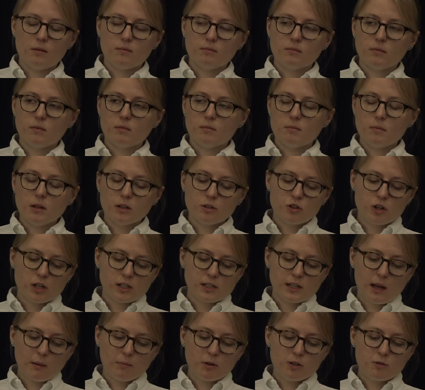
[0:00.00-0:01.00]
military
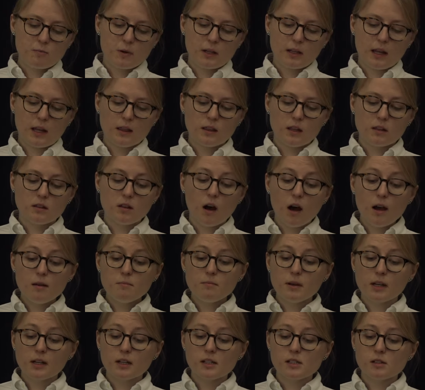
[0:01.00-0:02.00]
establishment at the time,
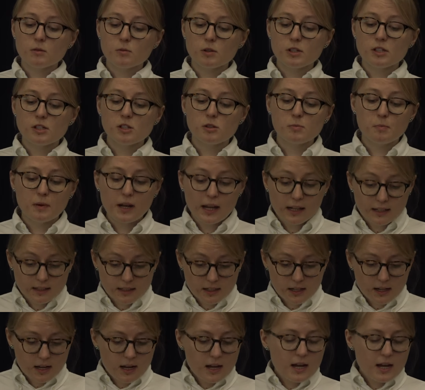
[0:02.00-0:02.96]
because it was split